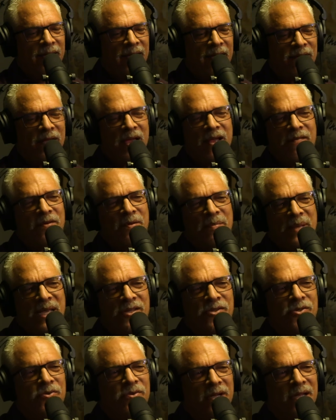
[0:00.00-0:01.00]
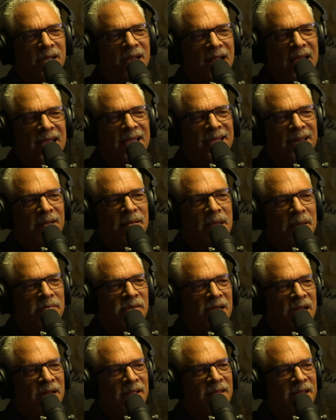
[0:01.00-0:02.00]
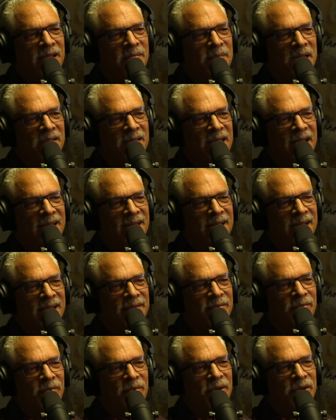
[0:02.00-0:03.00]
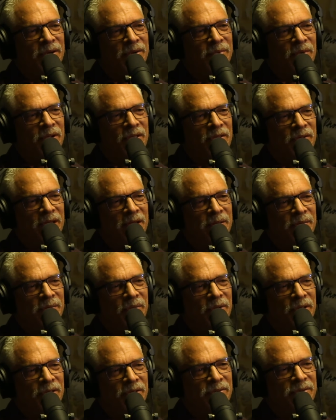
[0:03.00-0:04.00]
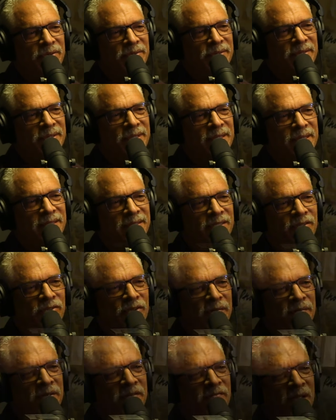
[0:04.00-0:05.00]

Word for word: have I ever made you a client? I'm trying to think about that. Were you? Did you